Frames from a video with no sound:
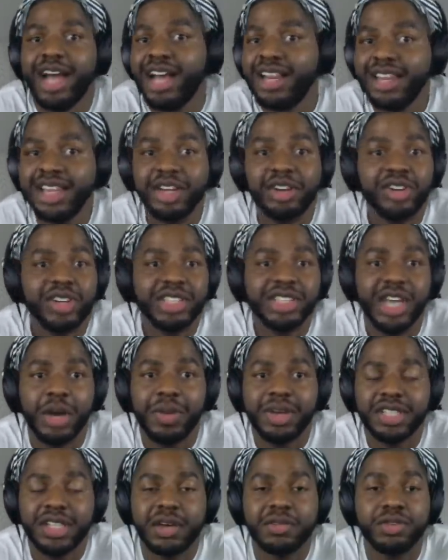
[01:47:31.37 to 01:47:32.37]
I literally tell
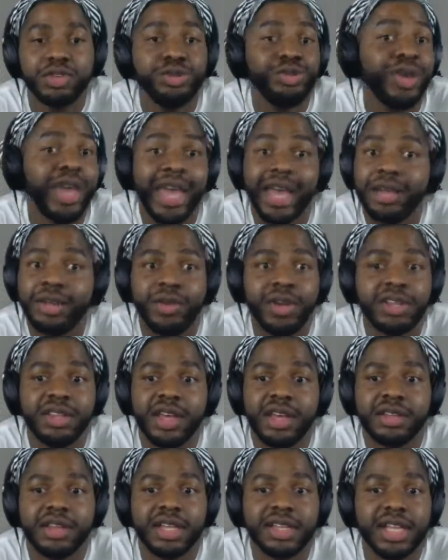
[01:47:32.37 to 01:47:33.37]
myself, you can't do
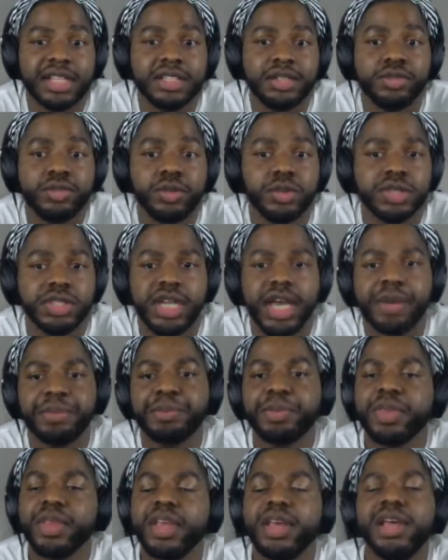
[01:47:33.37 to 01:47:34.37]
anything. Like that's the rule today.
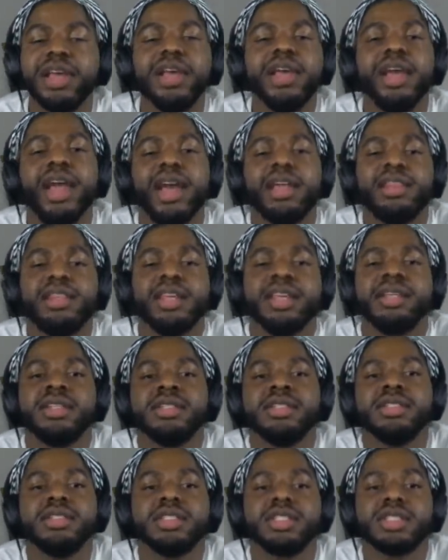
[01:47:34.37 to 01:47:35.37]
And
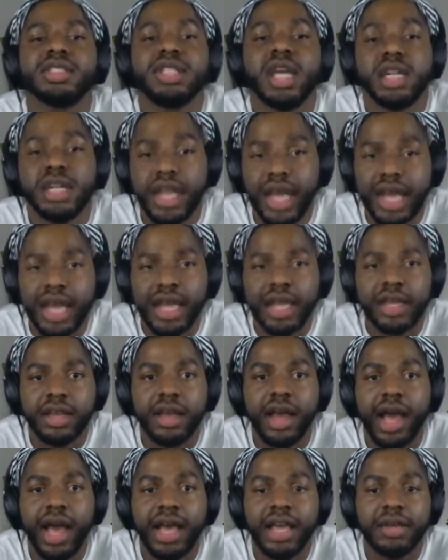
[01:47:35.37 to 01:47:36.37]
then Sunday,
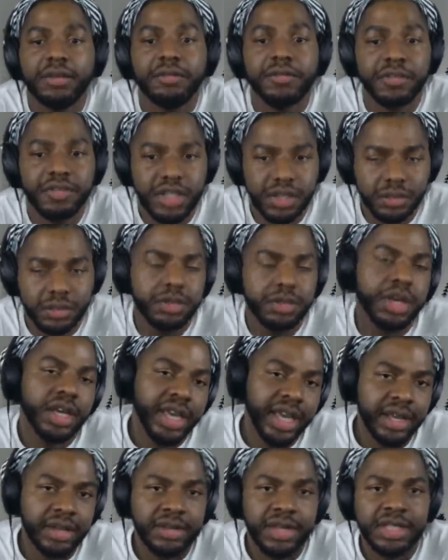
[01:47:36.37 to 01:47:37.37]
it's
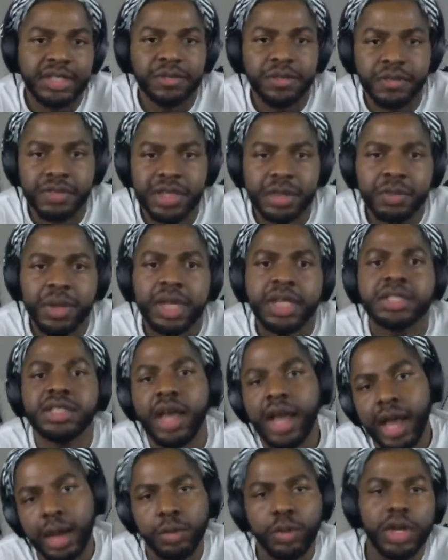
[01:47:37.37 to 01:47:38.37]
15 minutes
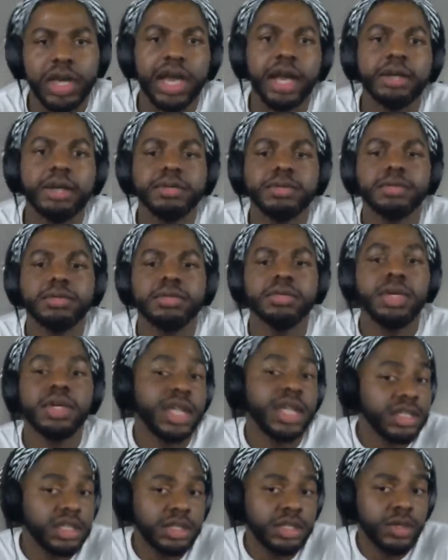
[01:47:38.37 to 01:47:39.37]
ab workout.
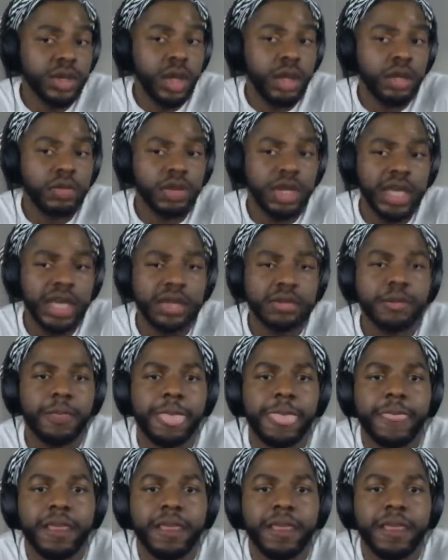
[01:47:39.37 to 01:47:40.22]
And I just do it all over again.